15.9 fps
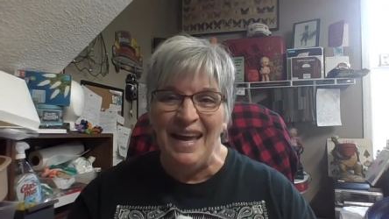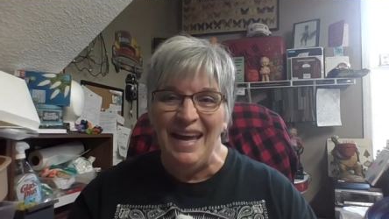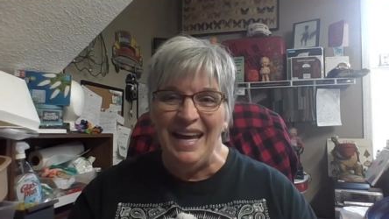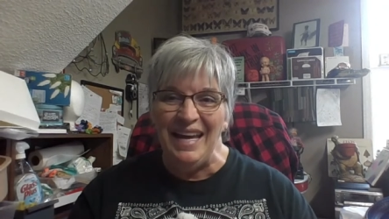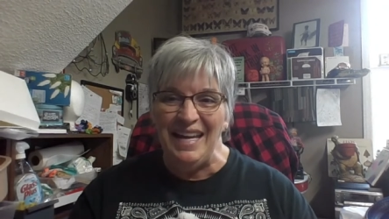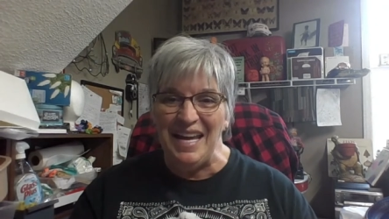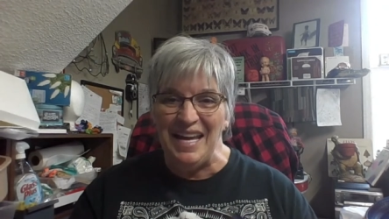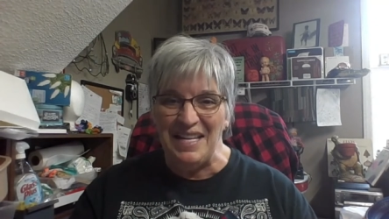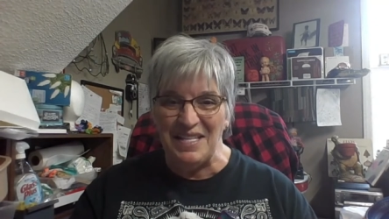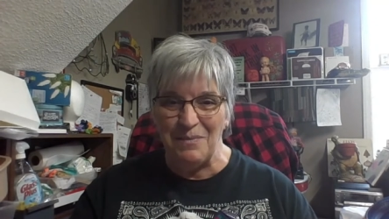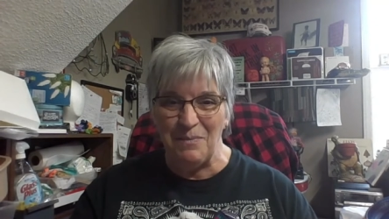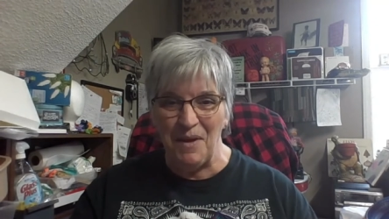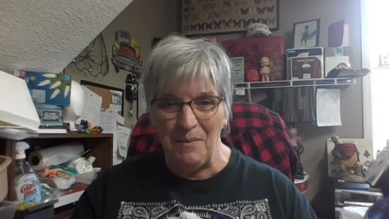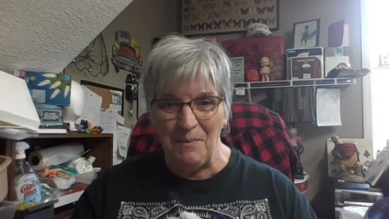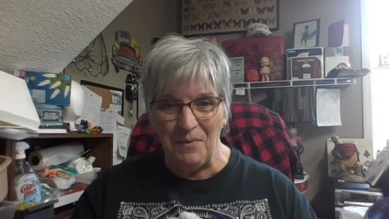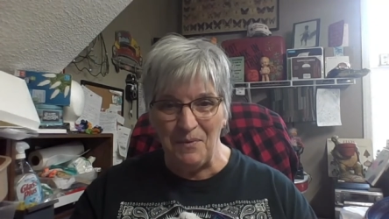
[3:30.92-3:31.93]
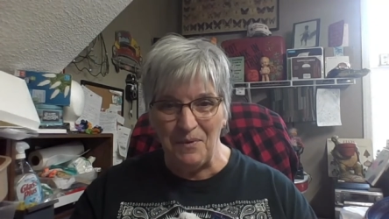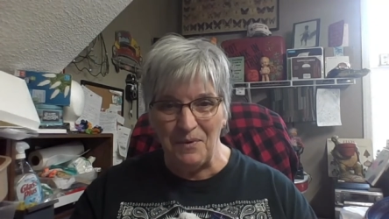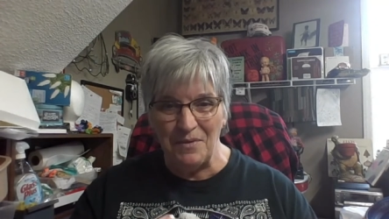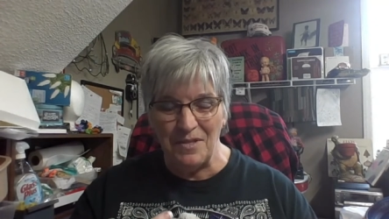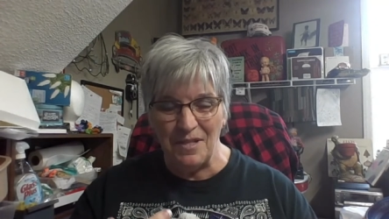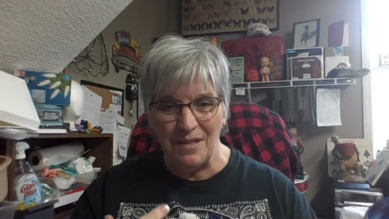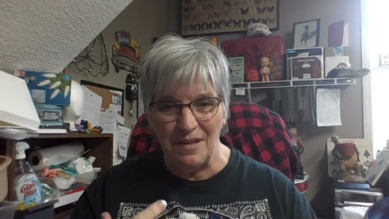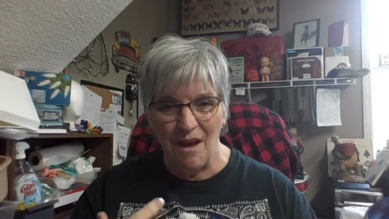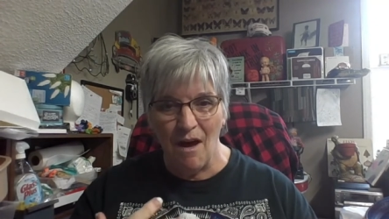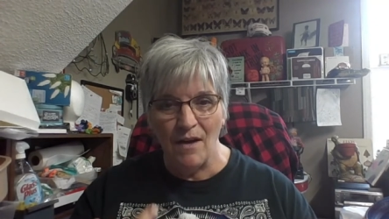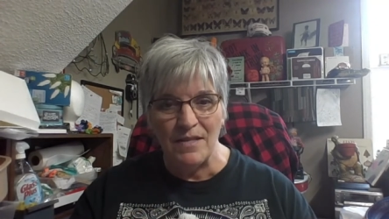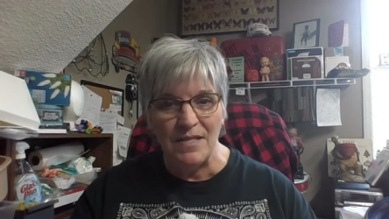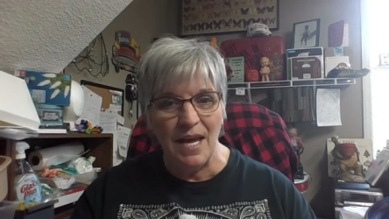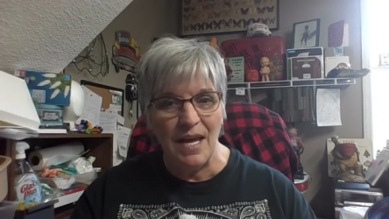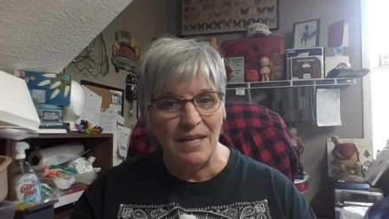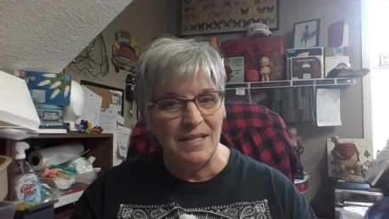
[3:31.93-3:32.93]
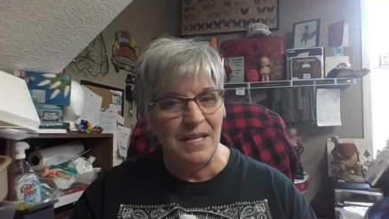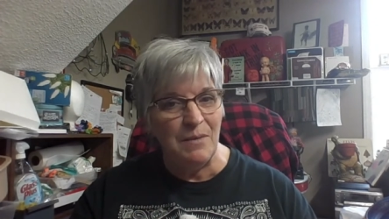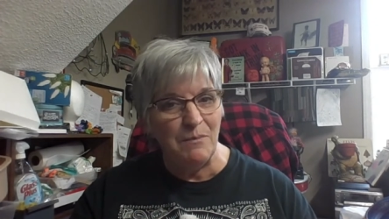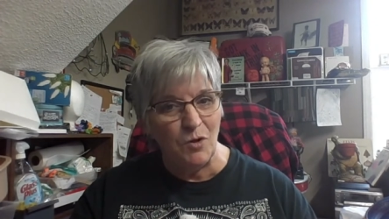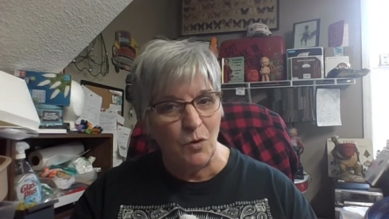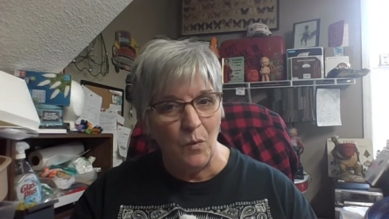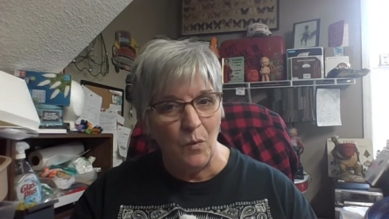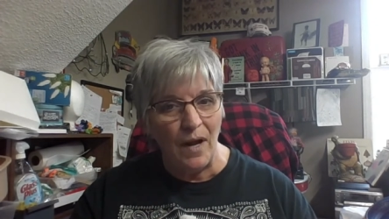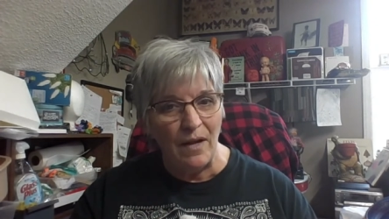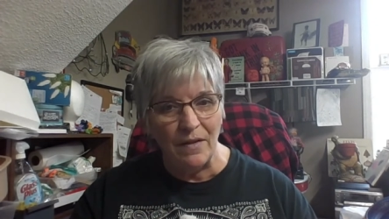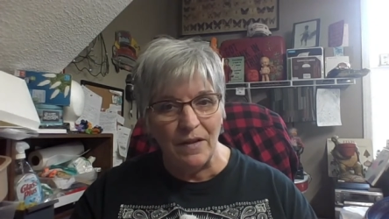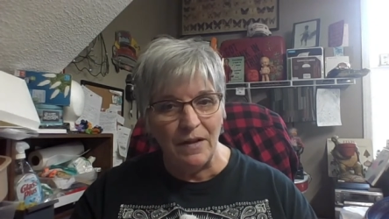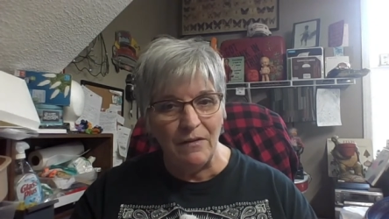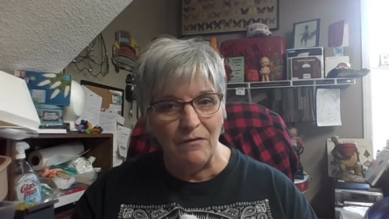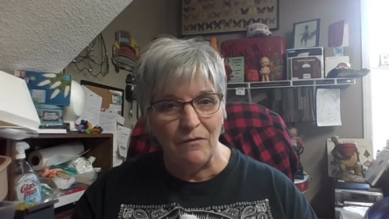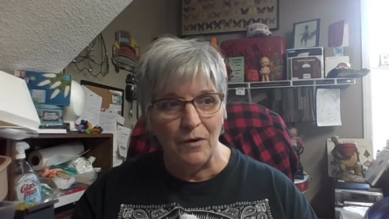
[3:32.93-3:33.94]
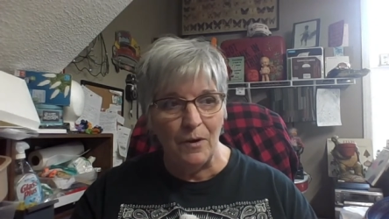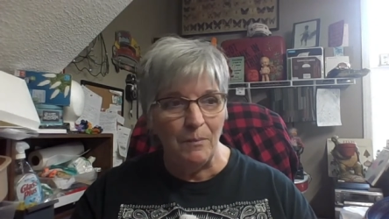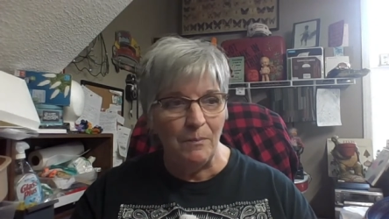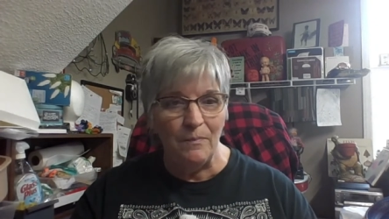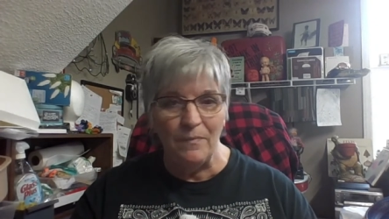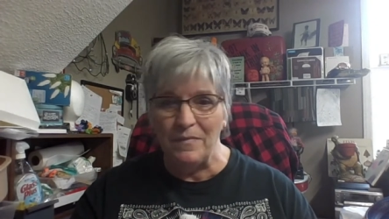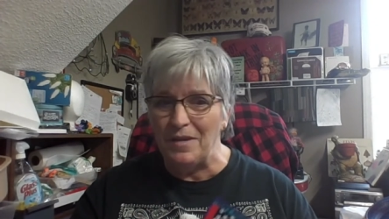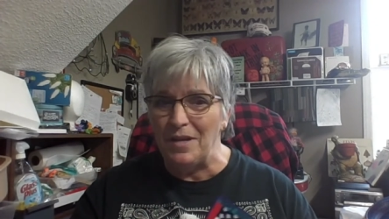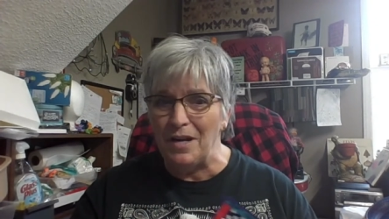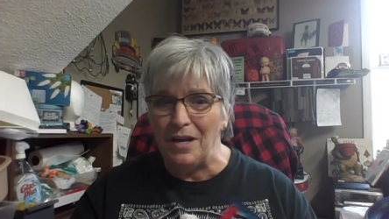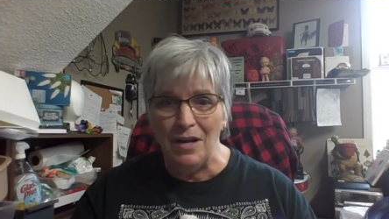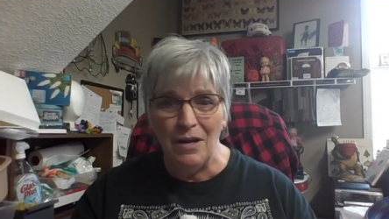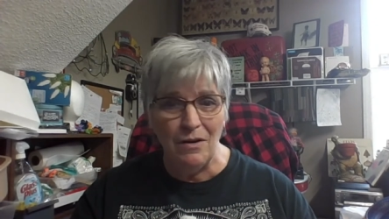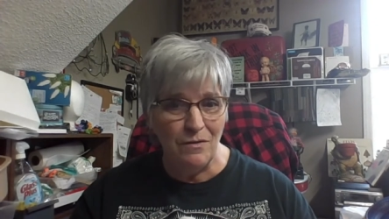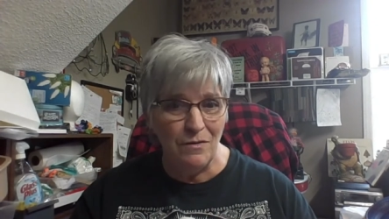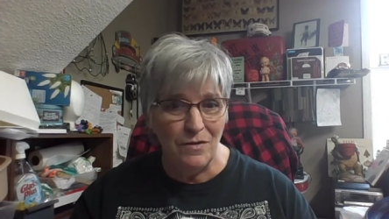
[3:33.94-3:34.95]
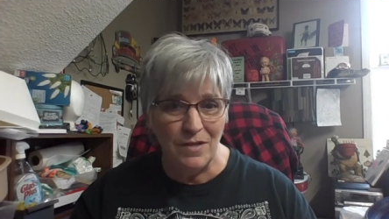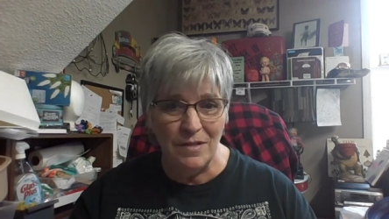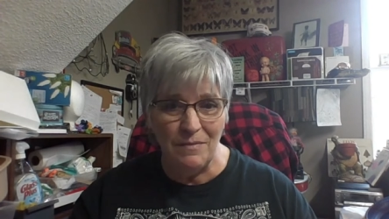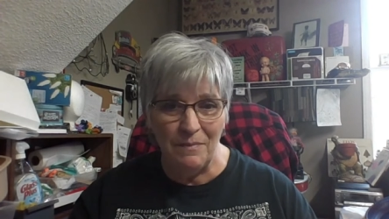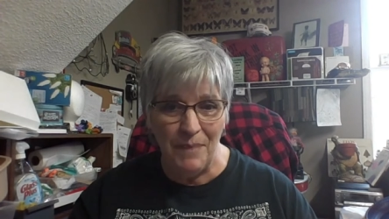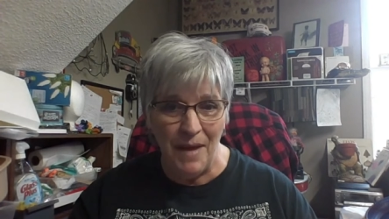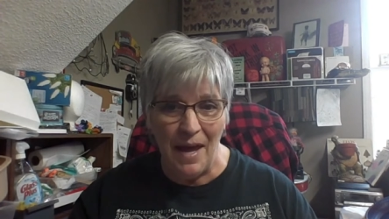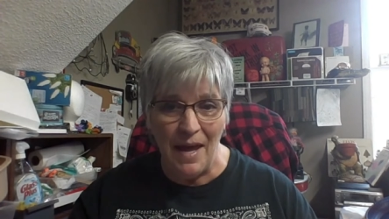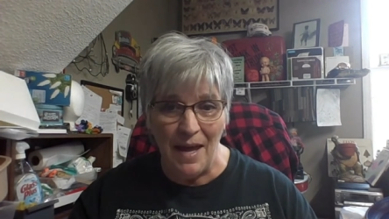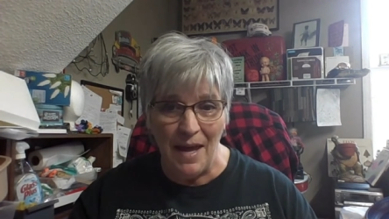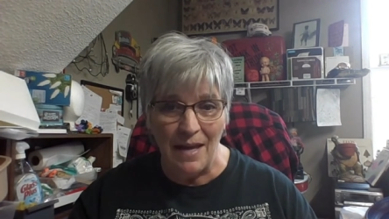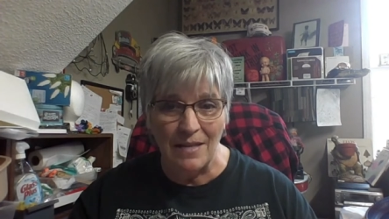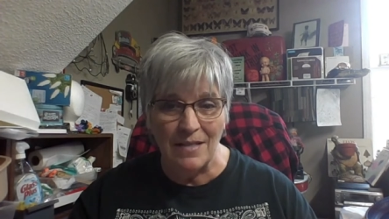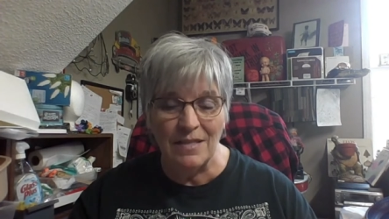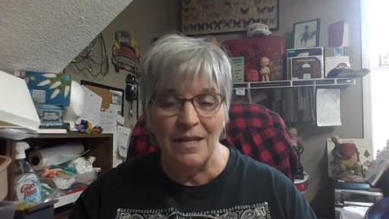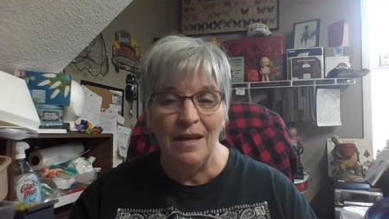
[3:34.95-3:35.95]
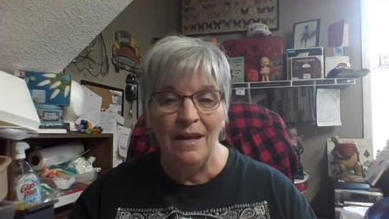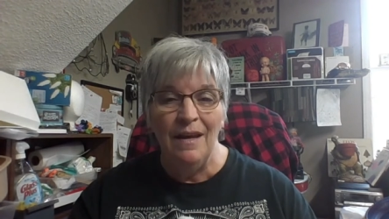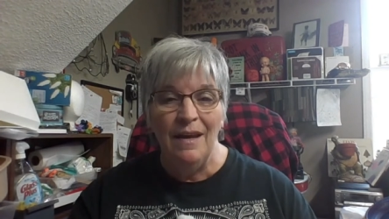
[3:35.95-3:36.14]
and he has people to contact him directly from years past